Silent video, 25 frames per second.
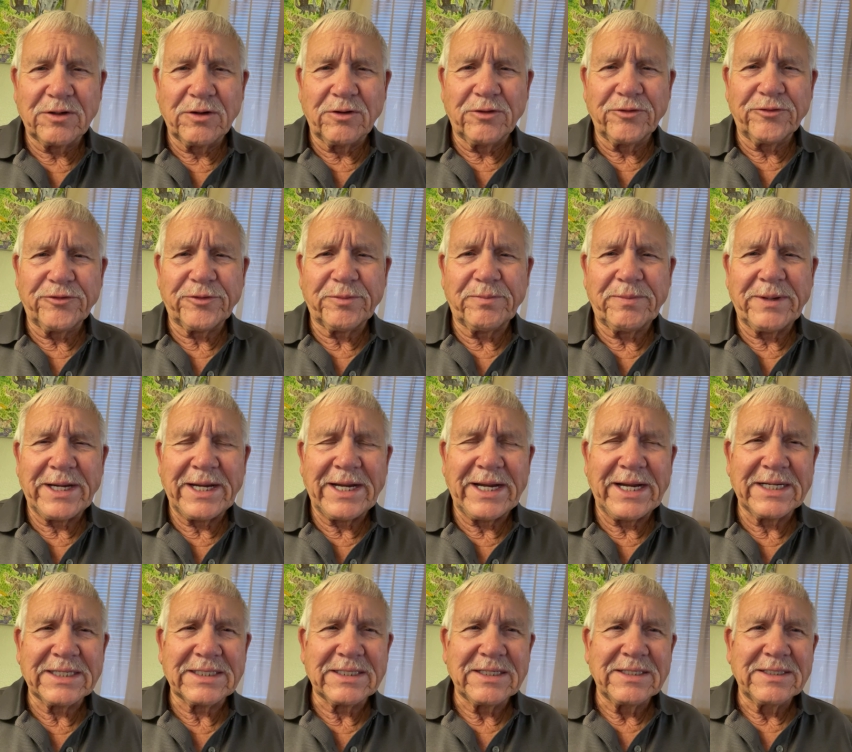it goes
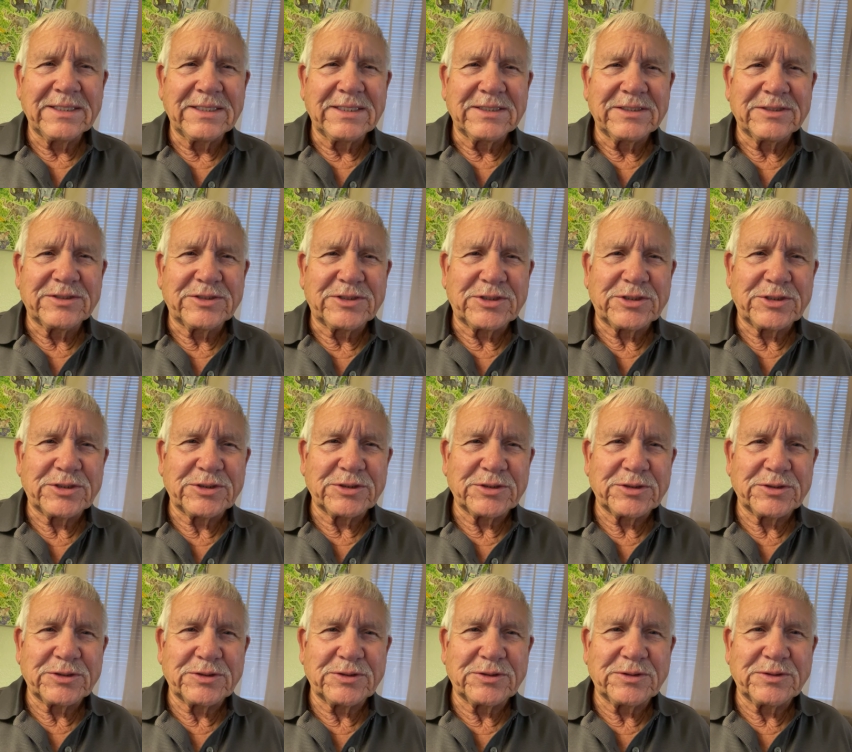back
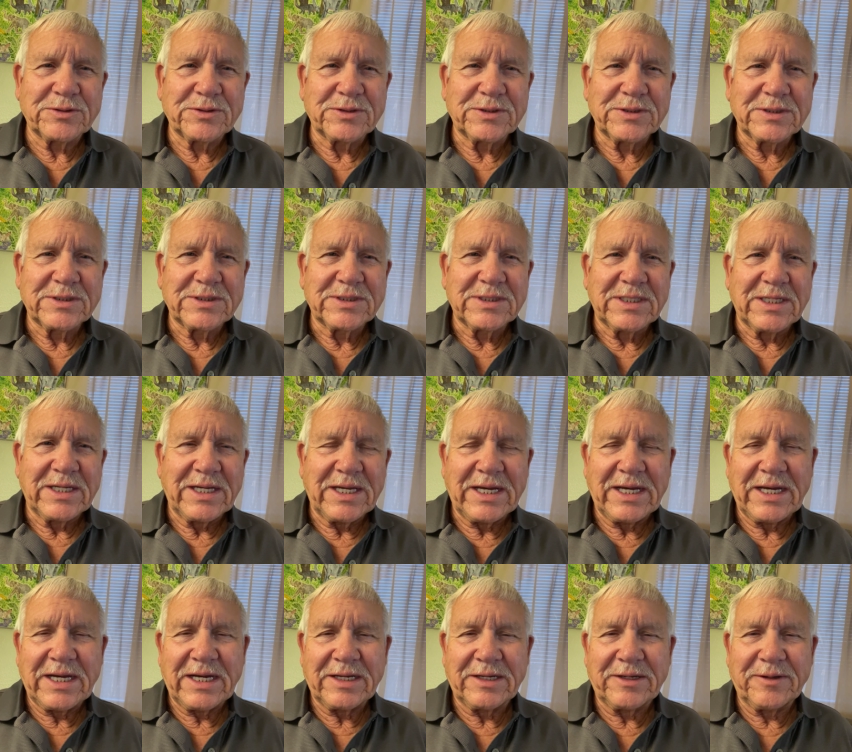to
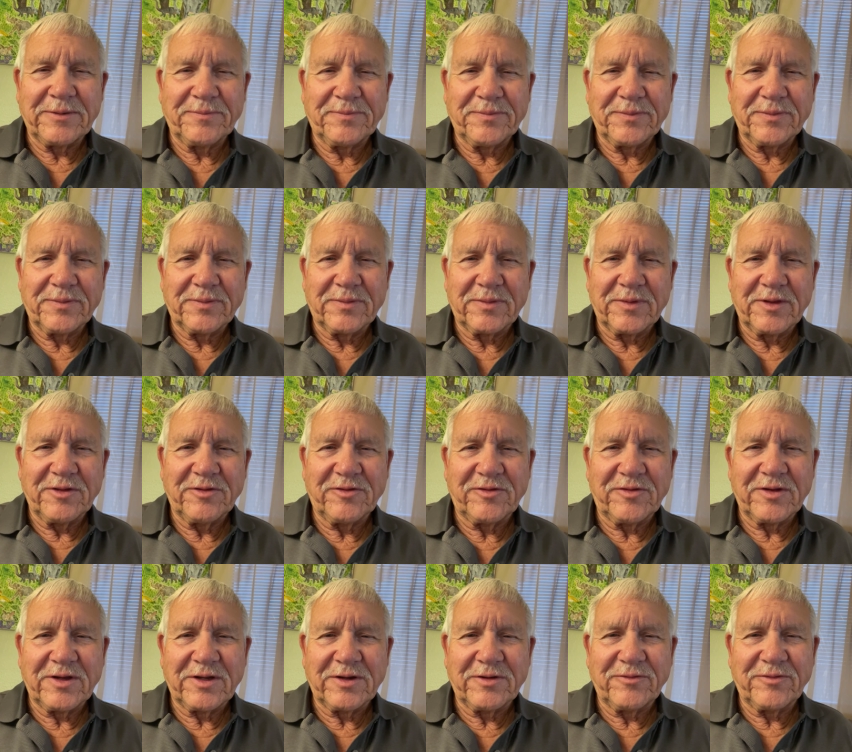Adam,
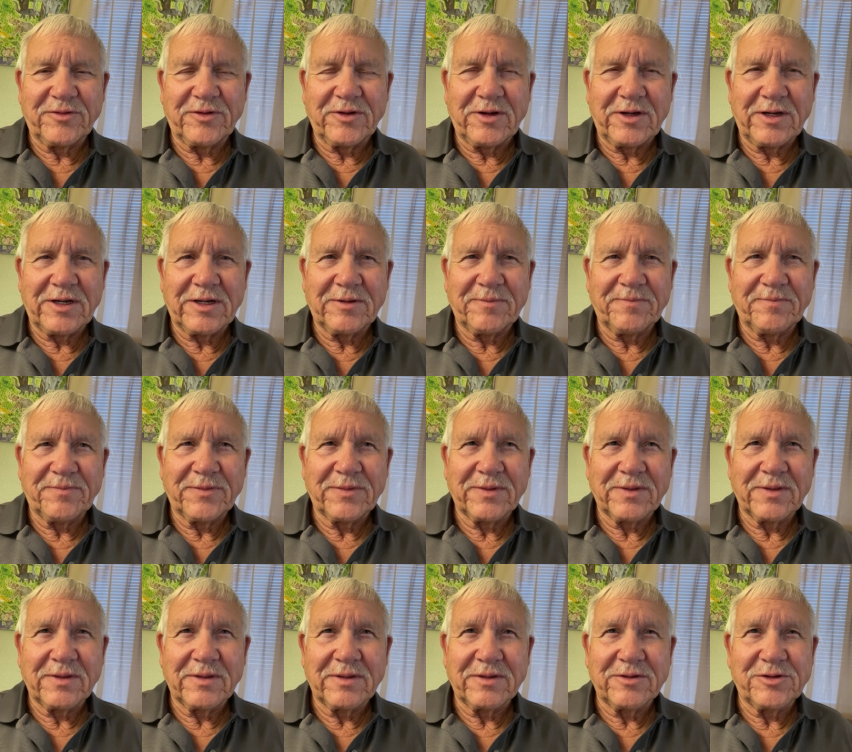the Son of God.
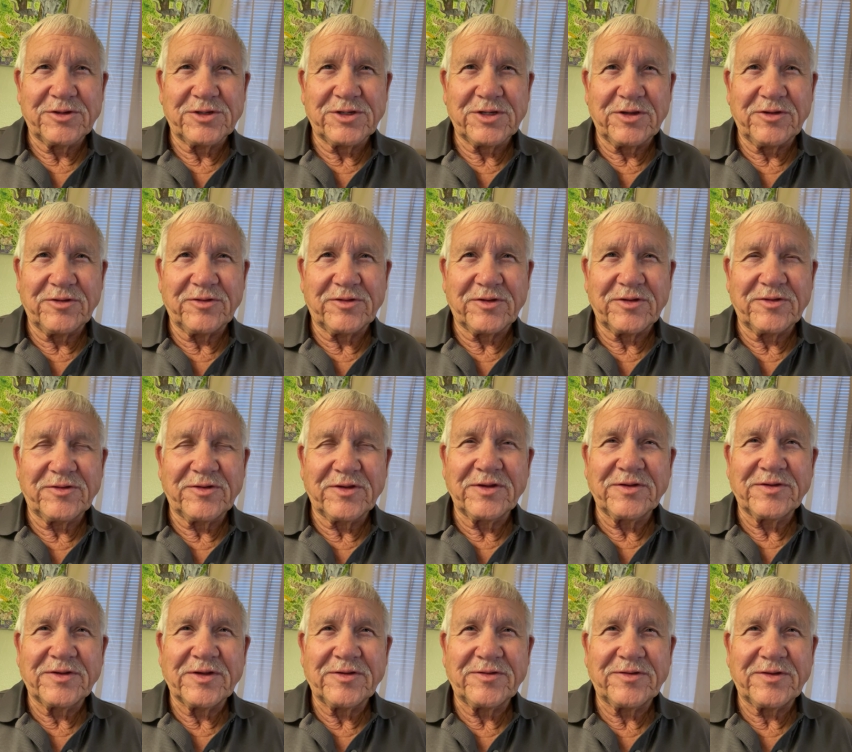
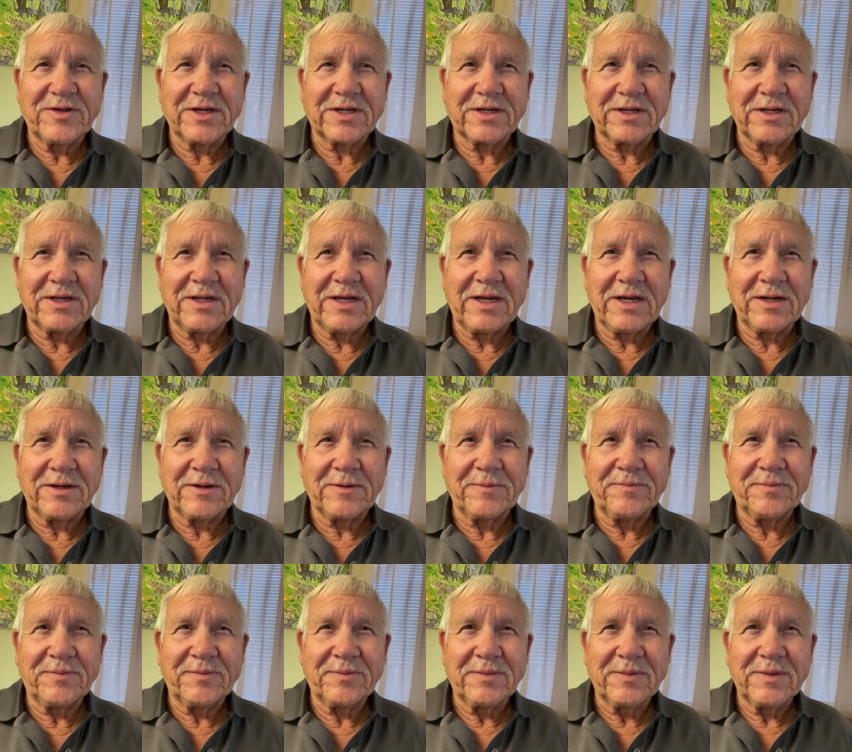Jesus is the second
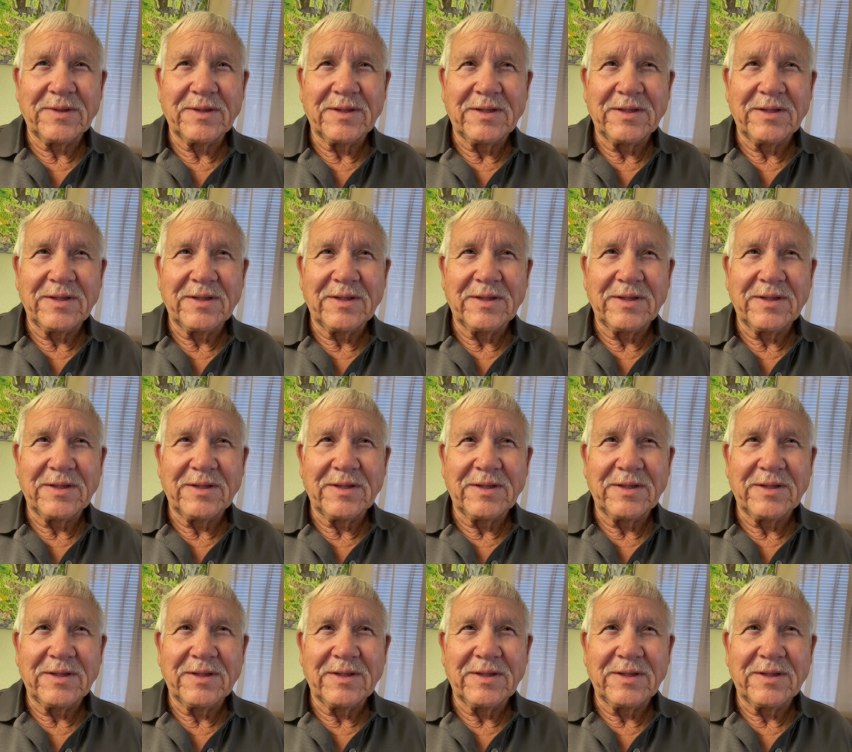Adam.